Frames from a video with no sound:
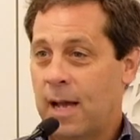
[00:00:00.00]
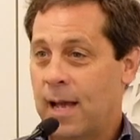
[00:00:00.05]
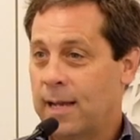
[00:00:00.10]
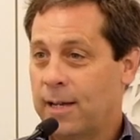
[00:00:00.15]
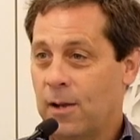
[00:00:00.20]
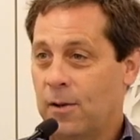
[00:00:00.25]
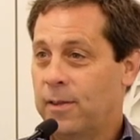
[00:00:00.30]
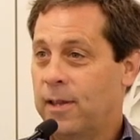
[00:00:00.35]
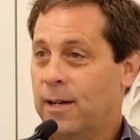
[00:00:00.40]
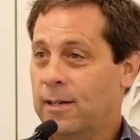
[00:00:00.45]
I
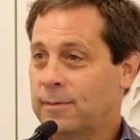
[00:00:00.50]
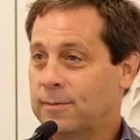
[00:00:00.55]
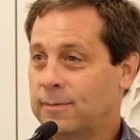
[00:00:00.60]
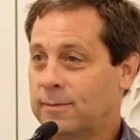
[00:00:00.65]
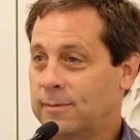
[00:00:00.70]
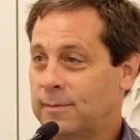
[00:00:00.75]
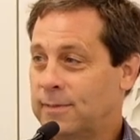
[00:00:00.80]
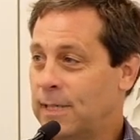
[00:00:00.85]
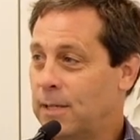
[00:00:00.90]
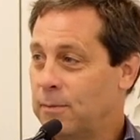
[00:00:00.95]
go
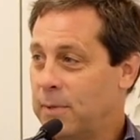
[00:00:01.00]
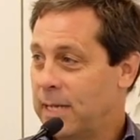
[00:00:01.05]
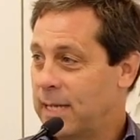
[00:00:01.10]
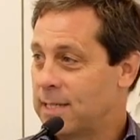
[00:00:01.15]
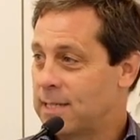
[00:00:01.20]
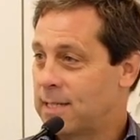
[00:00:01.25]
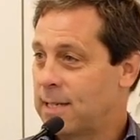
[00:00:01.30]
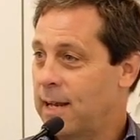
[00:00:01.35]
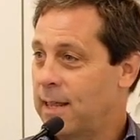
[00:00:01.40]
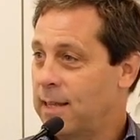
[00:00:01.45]
there, that we
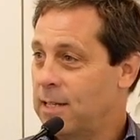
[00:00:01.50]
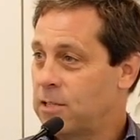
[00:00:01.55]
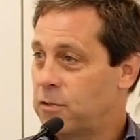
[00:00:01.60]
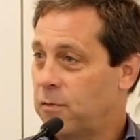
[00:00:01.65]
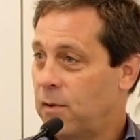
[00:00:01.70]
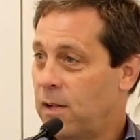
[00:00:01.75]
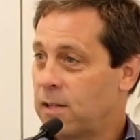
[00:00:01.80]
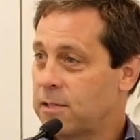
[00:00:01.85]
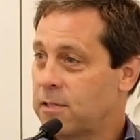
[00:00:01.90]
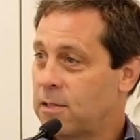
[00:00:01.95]
can study these
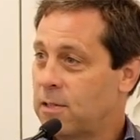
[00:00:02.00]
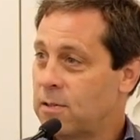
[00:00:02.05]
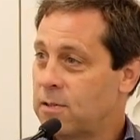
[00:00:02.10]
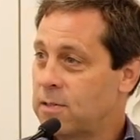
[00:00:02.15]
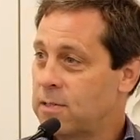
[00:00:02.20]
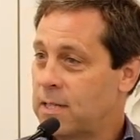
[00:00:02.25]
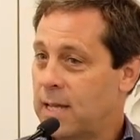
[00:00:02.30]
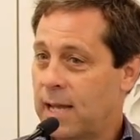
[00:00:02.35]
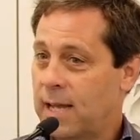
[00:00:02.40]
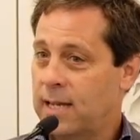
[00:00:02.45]
fault
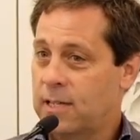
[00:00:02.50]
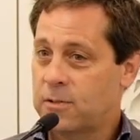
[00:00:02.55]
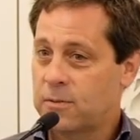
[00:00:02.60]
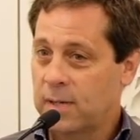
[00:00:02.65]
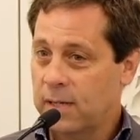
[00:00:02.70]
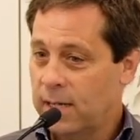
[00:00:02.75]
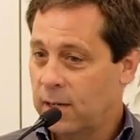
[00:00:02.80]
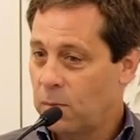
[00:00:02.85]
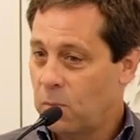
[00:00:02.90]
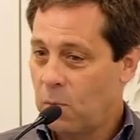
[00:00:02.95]
zones, and it's
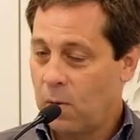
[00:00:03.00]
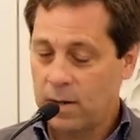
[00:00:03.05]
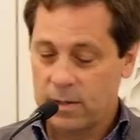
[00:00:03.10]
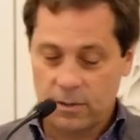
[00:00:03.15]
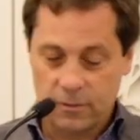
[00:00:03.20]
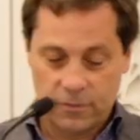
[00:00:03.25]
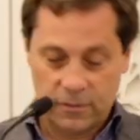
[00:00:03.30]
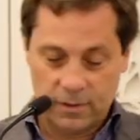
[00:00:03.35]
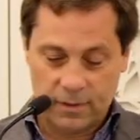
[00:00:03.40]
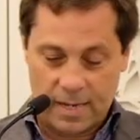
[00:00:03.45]
really a
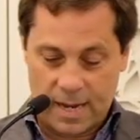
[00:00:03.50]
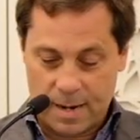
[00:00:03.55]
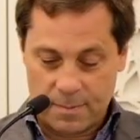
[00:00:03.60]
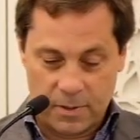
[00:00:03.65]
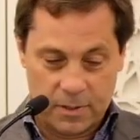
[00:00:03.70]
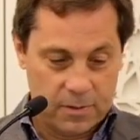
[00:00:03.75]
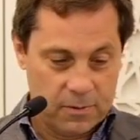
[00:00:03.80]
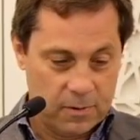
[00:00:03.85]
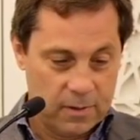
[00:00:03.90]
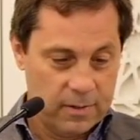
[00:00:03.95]
wonderful
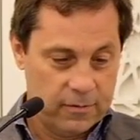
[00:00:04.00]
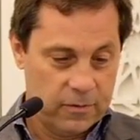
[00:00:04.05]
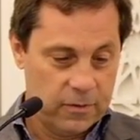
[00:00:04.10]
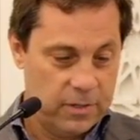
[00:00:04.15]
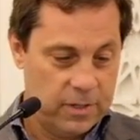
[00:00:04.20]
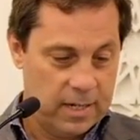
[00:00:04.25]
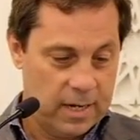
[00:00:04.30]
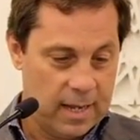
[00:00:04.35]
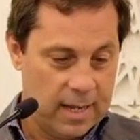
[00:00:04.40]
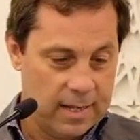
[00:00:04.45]
laboratory for
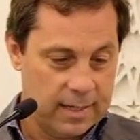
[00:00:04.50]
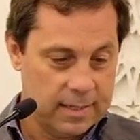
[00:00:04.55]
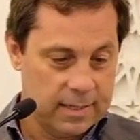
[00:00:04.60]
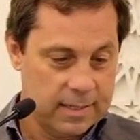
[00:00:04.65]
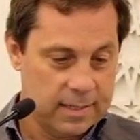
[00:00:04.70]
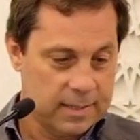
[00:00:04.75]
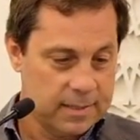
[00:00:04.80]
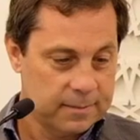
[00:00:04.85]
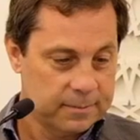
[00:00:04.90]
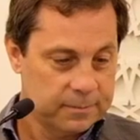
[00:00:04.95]

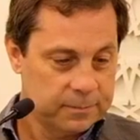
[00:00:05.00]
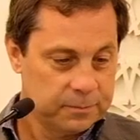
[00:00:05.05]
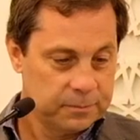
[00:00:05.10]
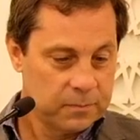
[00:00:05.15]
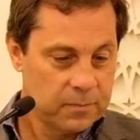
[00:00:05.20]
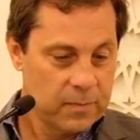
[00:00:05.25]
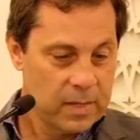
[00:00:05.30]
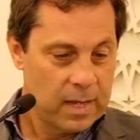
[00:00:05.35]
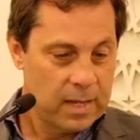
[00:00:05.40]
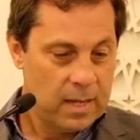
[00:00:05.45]
geologists.
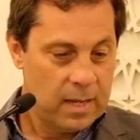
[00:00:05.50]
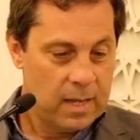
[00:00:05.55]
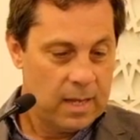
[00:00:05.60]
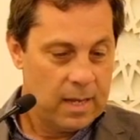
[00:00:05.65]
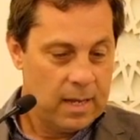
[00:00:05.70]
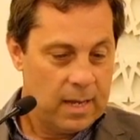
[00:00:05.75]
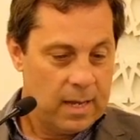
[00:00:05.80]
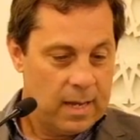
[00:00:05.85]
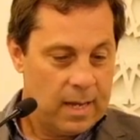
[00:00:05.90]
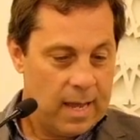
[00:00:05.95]

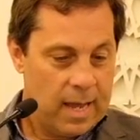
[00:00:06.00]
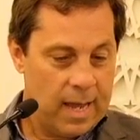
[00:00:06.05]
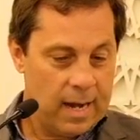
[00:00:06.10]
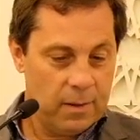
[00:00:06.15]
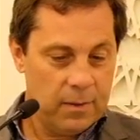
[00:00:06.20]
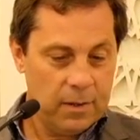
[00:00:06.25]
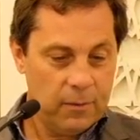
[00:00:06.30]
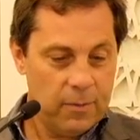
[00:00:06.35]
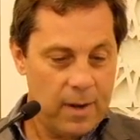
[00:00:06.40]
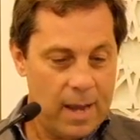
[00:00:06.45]
And
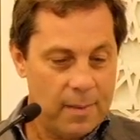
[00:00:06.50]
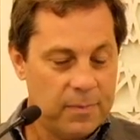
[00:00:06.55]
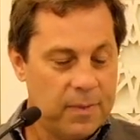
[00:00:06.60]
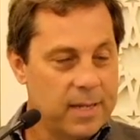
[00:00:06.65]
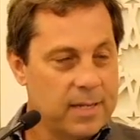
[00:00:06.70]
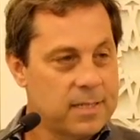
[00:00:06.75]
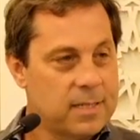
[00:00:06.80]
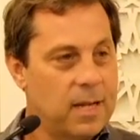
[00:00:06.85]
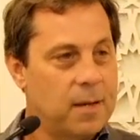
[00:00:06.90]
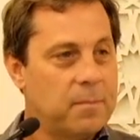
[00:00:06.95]
I want to wrap
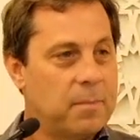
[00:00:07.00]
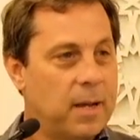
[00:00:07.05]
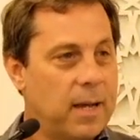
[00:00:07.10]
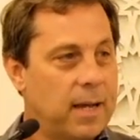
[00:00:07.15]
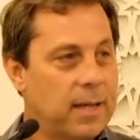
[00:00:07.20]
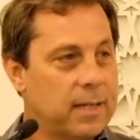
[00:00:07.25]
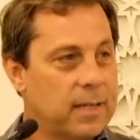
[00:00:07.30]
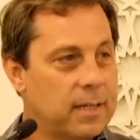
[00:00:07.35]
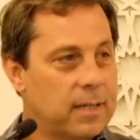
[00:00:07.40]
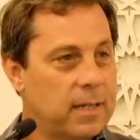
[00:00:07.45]
things up
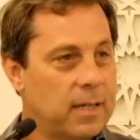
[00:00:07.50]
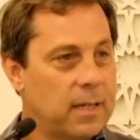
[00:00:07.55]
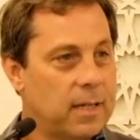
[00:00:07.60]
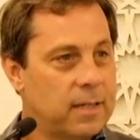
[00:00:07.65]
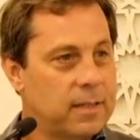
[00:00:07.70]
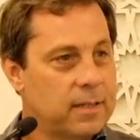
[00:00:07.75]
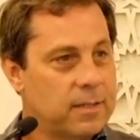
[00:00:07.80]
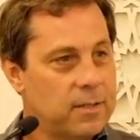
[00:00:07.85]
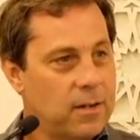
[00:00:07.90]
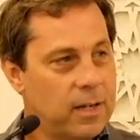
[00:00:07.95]

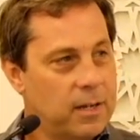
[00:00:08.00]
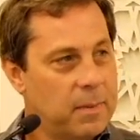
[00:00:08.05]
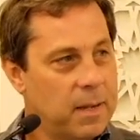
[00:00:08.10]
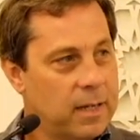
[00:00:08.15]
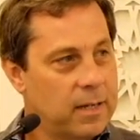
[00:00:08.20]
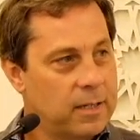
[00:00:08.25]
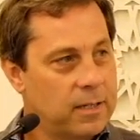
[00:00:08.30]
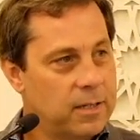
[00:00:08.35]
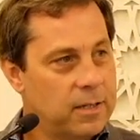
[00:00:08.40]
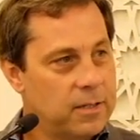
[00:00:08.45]
by talking
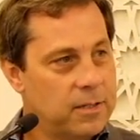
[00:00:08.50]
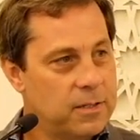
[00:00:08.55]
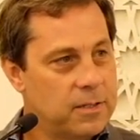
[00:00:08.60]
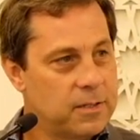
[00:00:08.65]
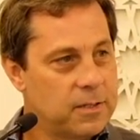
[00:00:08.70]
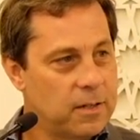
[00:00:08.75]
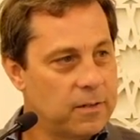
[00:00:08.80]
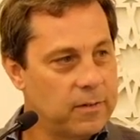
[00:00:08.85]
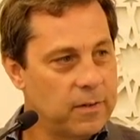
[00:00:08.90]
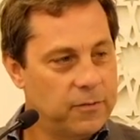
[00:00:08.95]

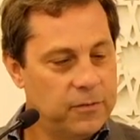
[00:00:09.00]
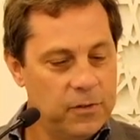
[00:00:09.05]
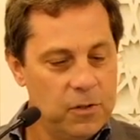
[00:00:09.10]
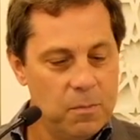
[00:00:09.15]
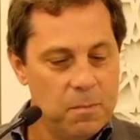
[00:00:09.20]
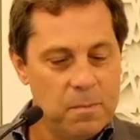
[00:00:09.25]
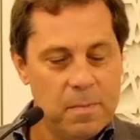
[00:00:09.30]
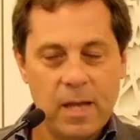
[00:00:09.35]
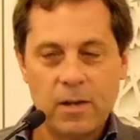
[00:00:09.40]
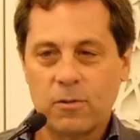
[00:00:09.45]
about sort of a
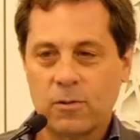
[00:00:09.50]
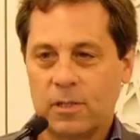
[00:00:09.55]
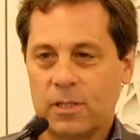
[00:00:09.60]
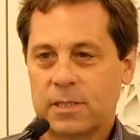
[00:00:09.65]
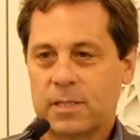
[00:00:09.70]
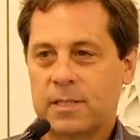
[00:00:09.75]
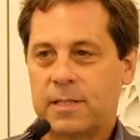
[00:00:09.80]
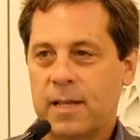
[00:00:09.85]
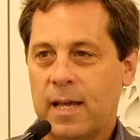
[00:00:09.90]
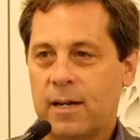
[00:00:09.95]
few
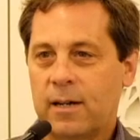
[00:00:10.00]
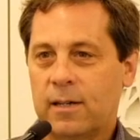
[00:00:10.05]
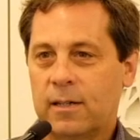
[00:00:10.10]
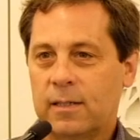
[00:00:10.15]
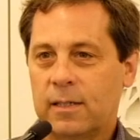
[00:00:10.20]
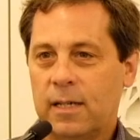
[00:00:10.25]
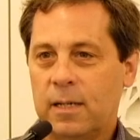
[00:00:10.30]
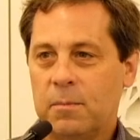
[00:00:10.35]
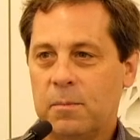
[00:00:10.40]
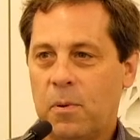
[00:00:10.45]
minerals that
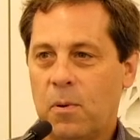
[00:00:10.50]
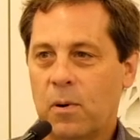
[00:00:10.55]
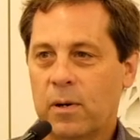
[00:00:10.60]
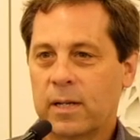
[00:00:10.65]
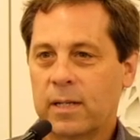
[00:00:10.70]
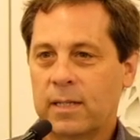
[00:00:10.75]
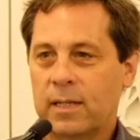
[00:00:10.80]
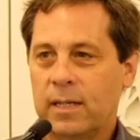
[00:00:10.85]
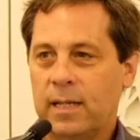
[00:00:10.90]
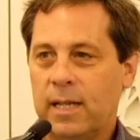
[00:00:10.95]
are
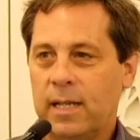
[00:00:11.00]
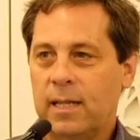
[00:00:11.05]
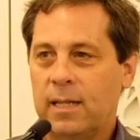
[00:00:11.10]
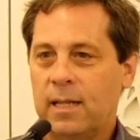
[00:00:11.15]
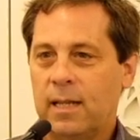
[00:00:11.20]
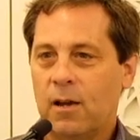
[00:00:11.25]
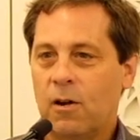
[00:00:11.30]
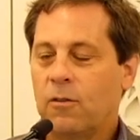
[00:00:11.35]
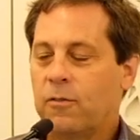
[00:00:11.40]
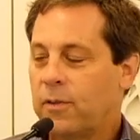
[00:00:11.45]
important
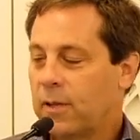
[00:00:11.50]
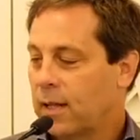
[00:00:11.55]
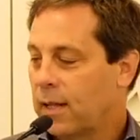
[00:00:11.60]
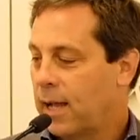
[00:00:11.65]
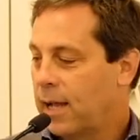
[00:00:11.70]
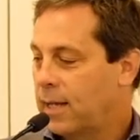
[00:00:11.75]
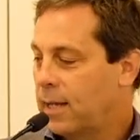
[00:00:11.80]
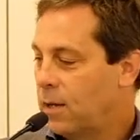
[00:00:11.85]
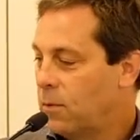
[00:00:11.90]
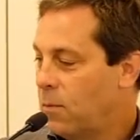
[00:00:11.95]
in the
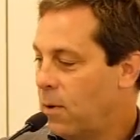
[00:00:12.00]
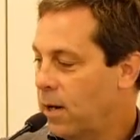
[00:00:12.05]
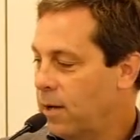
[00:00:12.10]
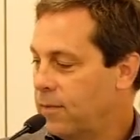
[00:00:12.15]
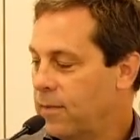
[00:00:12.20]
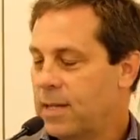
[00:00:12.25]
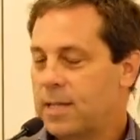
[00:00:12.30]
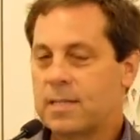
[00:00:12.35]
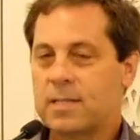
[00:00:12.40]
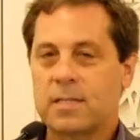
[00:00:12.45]
ophiolite. And one
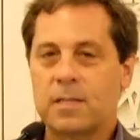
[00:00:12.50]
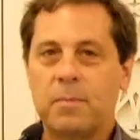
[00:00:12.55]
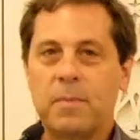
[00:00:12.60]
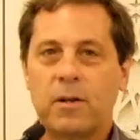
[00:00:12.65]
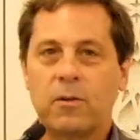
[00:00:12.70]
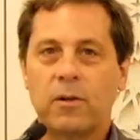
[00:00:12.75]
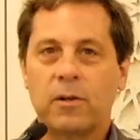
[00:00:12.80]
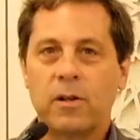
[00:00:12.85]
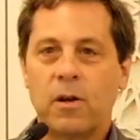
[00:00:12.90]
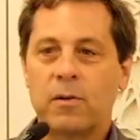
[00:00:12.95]
of these is a
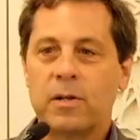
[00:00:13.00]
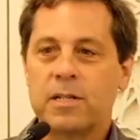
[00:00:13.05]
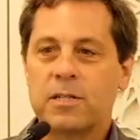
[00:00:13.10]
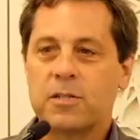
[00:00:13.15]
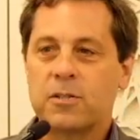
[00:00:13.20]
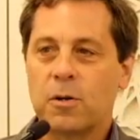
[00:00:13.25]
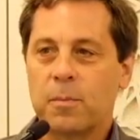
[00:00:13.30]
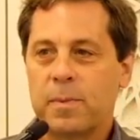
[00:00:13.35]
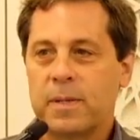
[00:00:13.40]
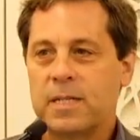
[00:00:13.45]
mineral known
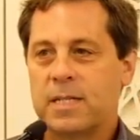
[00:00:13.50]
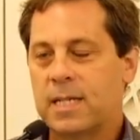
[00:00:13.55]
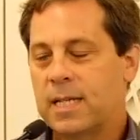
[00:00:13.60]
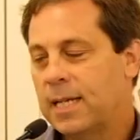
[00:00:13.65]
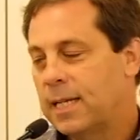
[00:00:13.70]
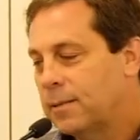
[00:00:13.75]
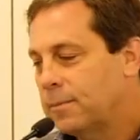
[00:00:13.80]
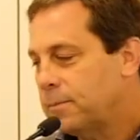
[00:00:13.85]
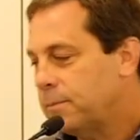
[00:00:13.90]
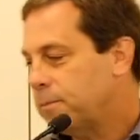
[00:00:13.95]
as
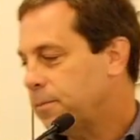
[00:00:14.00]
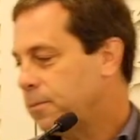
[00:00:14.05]
serpentine.